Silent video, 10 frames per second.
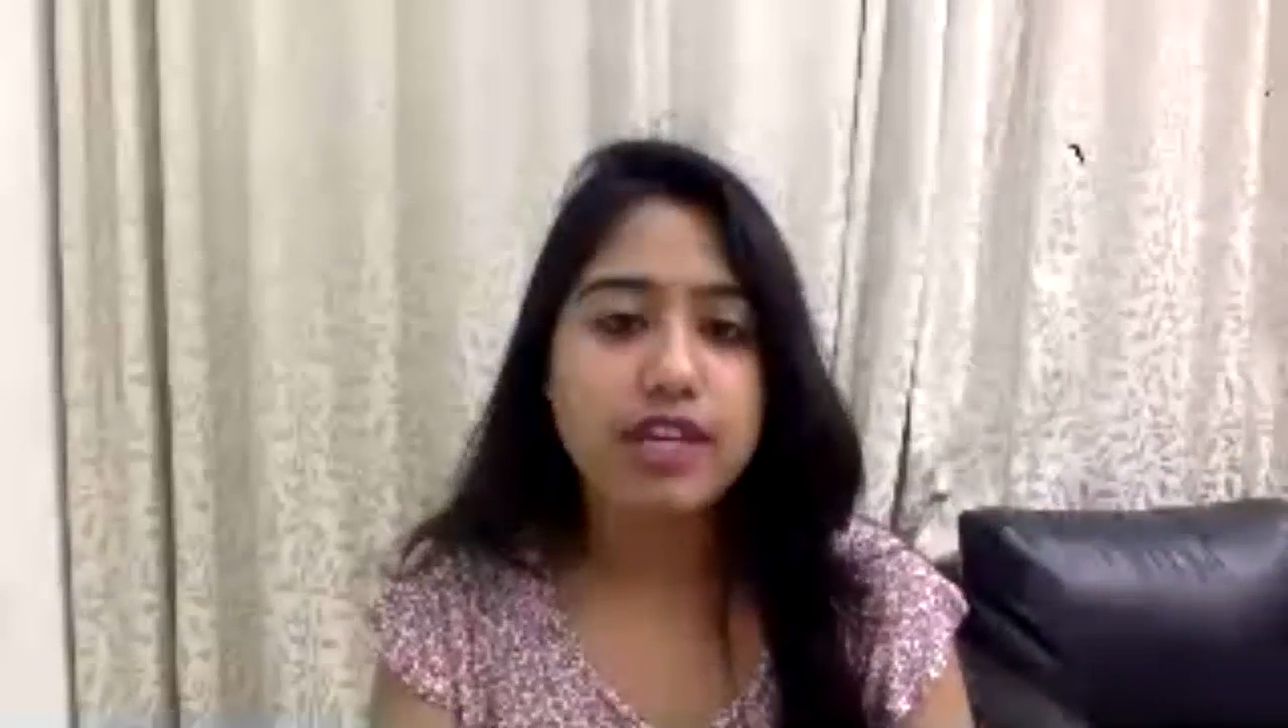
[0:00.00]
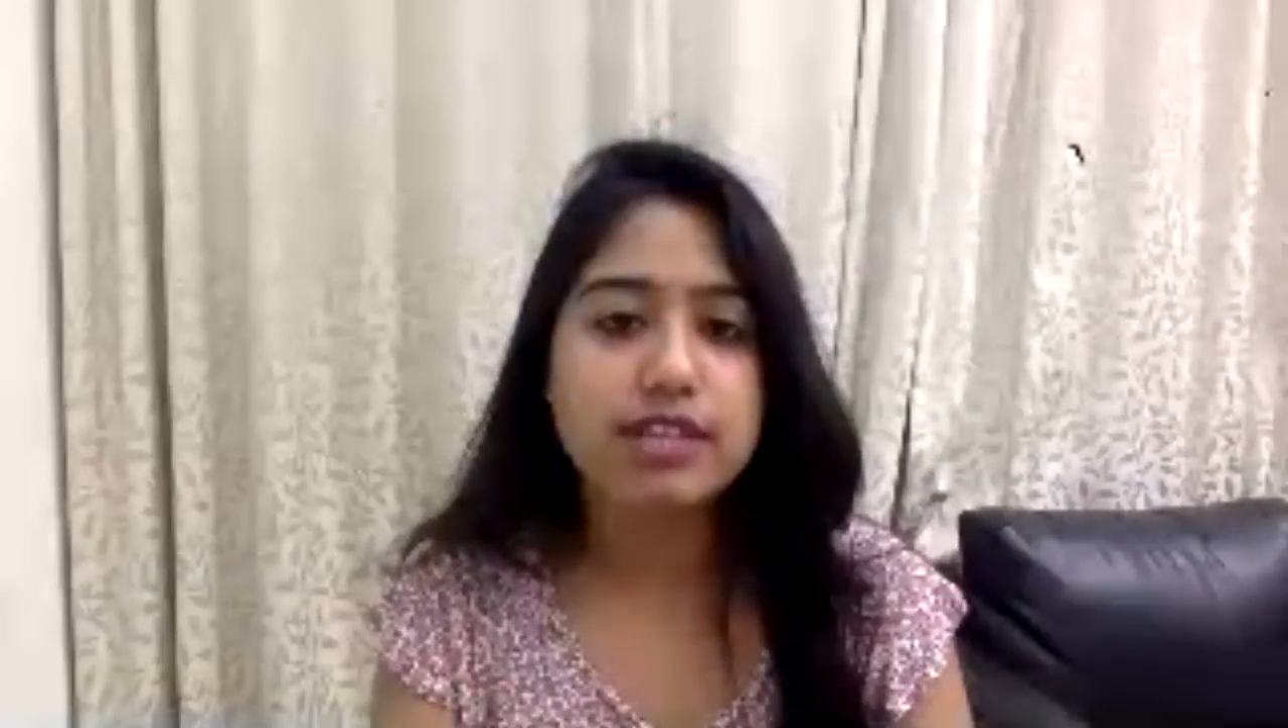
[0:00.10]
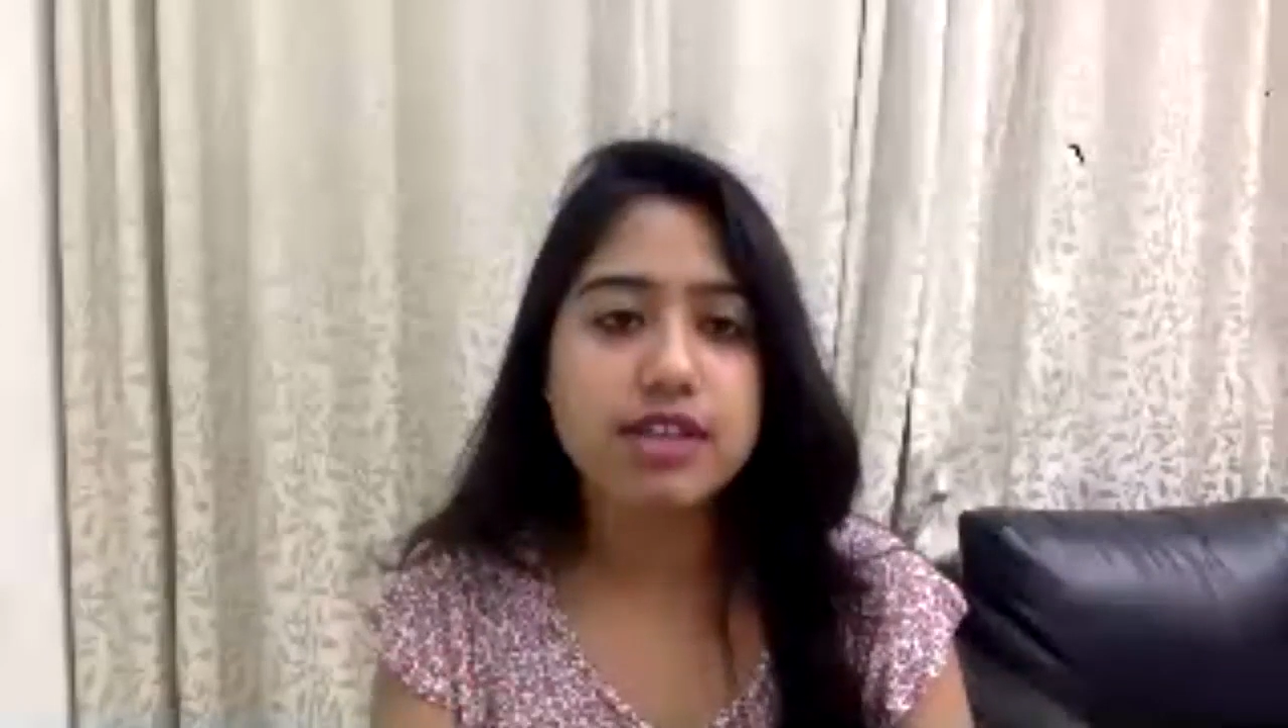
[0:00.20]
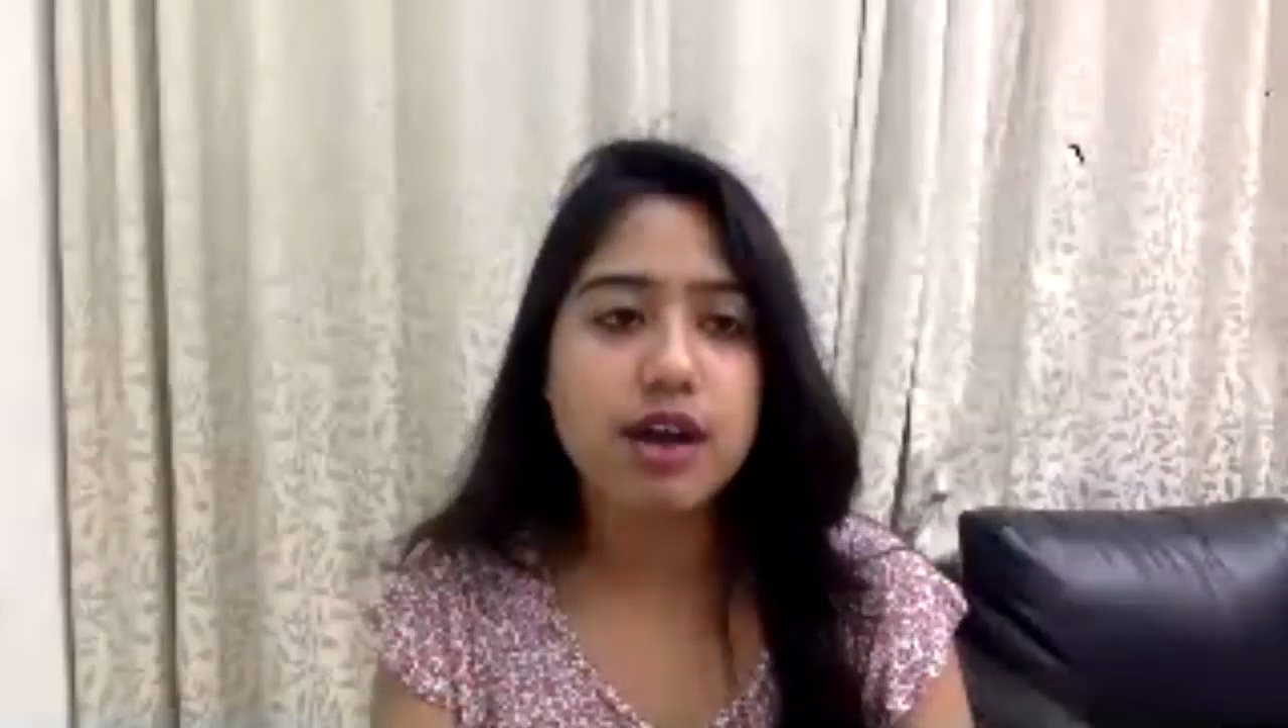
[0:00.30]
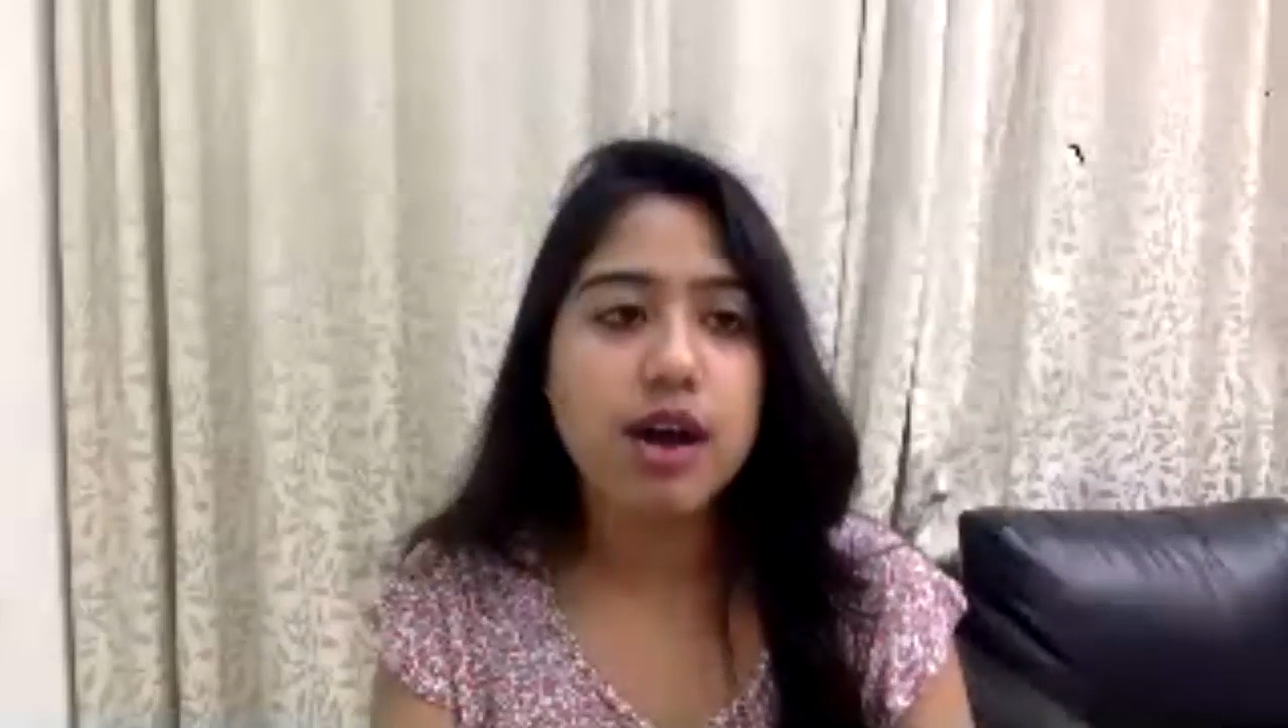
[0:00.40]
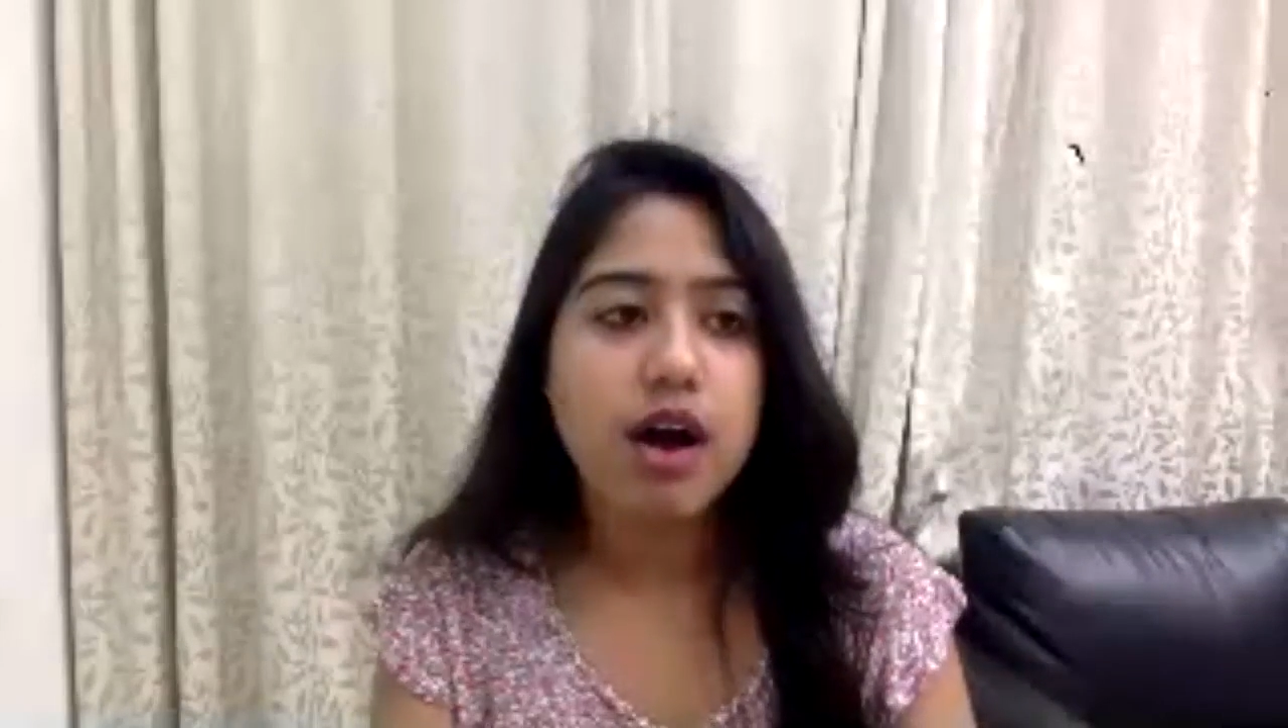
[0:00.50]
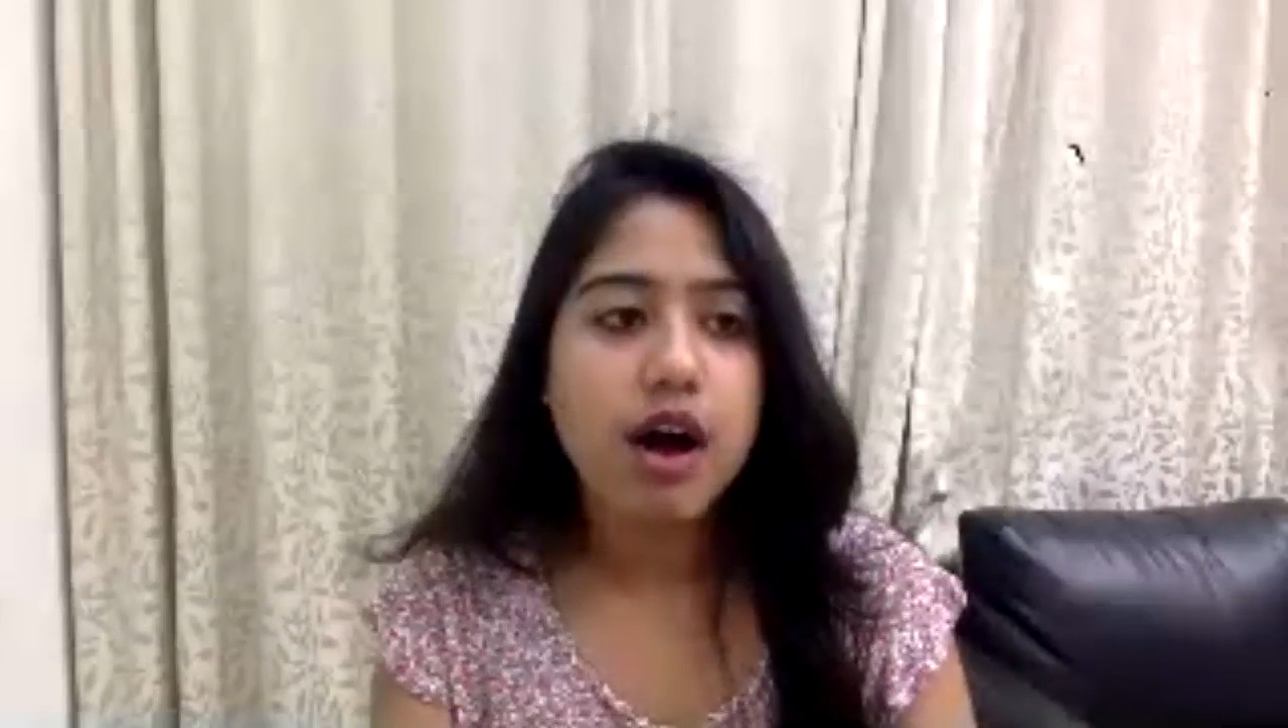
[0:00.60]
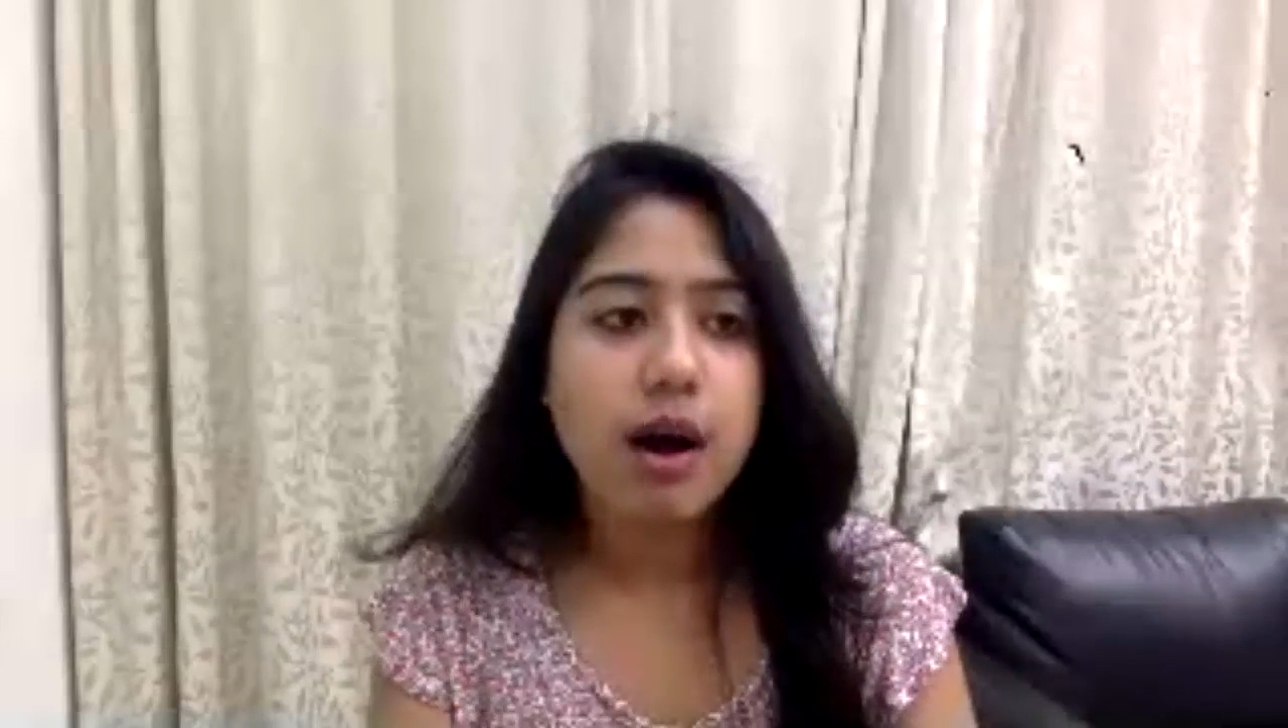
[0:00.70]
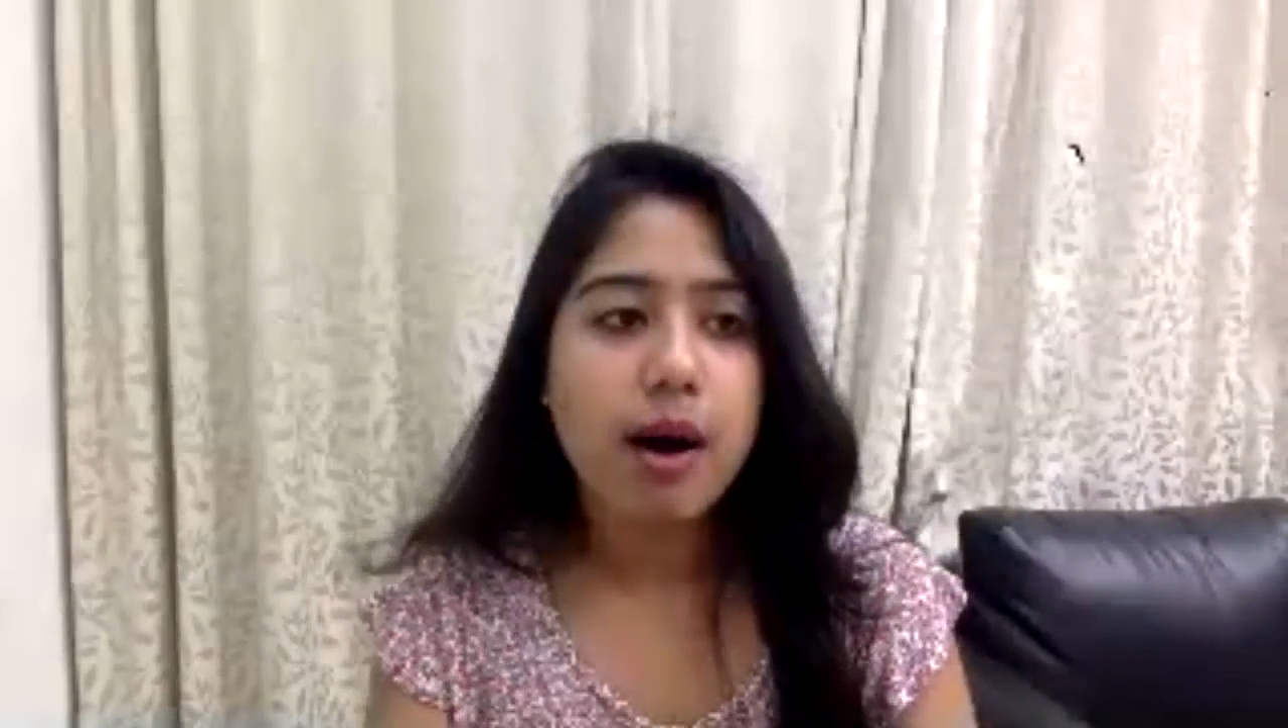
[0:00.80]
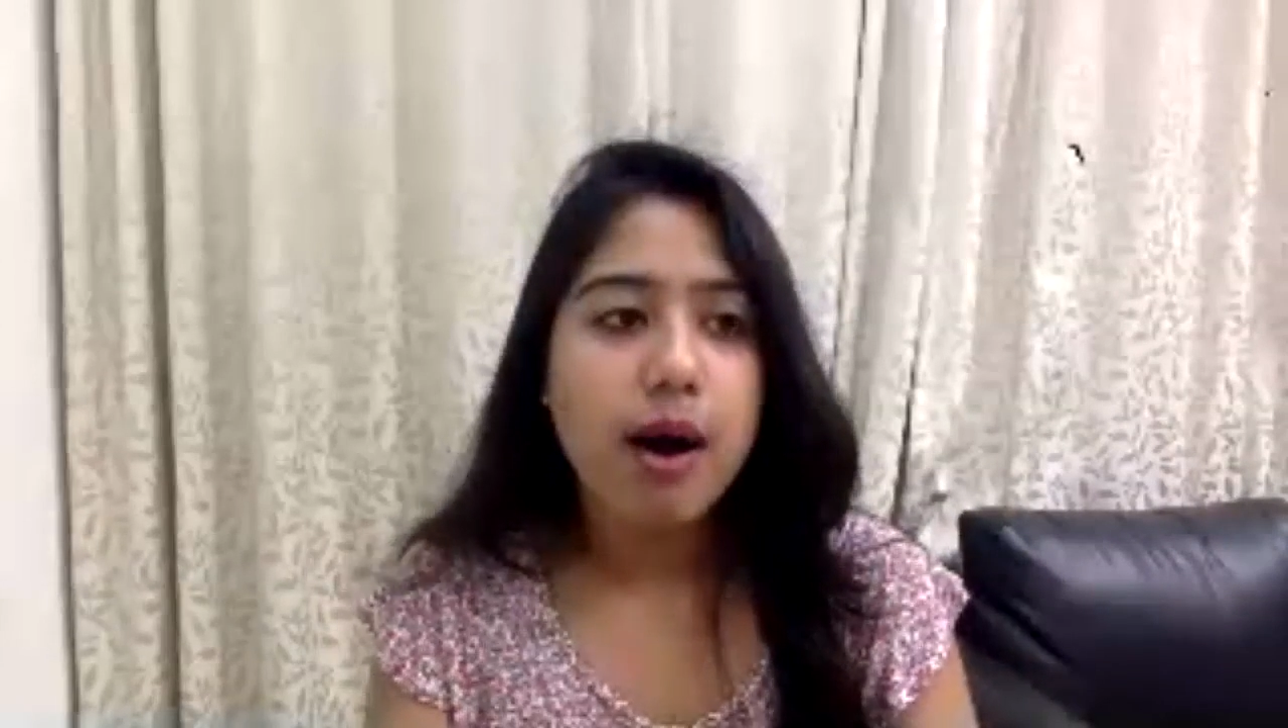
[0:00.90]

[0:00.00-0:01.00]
If it is a